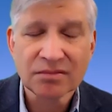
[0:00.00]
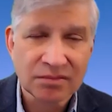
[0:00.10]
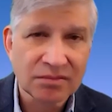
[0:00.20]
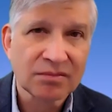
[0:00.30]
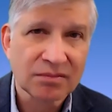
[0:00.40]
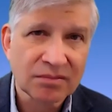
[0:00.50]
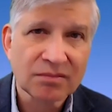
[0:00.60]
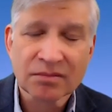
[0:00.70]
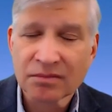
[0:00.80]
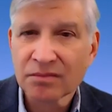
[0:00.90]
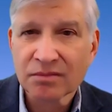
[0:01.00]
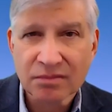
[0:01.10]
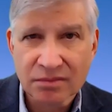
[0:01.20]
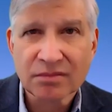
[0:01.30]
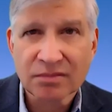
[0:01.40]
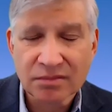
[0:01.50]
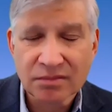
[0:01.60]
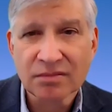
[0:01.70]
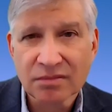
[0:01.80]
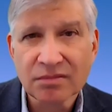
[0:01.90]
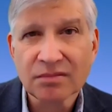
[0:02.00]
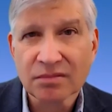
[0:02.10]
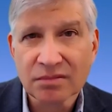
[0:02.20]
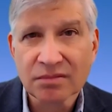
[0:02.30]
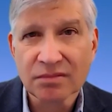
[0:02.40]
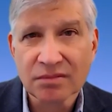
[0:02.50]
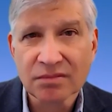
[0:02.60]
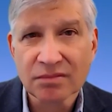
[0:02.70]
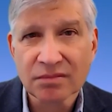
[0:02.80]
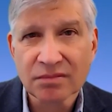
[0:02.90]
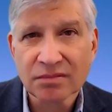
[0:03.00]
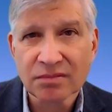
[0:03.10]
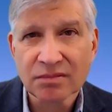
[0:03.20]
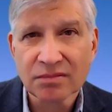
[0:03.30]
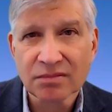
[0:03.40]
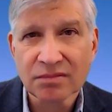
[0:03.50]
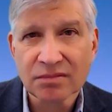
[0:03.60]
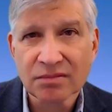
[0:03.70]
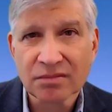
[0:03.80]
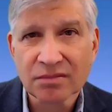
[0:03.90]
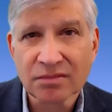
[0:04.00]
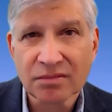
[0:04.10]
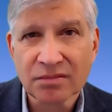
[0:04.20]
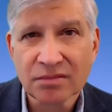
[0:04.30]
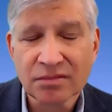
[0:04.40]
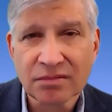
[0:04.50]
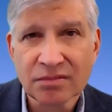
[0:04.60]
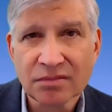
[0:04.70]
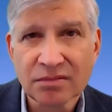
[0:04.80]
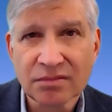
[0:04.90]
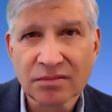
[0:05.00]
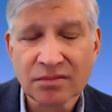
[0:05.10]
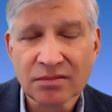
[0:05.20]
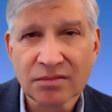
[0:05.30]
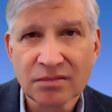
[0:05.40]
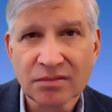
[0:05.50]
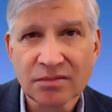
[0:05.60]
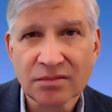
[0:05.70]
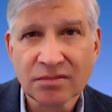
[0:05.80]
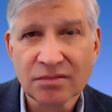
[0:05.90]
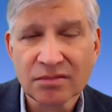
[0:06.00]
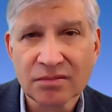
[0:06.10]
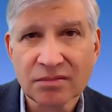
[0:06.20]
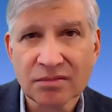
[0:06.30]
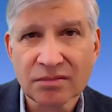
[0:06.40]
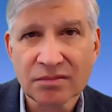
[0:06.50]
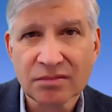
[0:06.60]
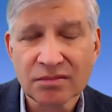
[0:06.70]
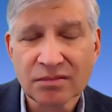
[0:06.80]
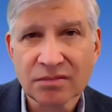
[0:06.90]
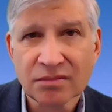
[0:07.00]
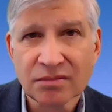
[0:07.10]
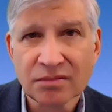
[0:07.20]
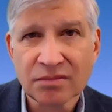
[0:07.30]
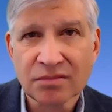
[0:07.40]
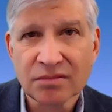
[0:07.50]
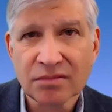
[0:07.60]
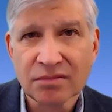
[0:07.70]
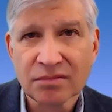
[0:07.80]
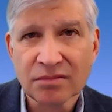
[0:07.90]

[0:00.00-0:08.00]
(not speaking)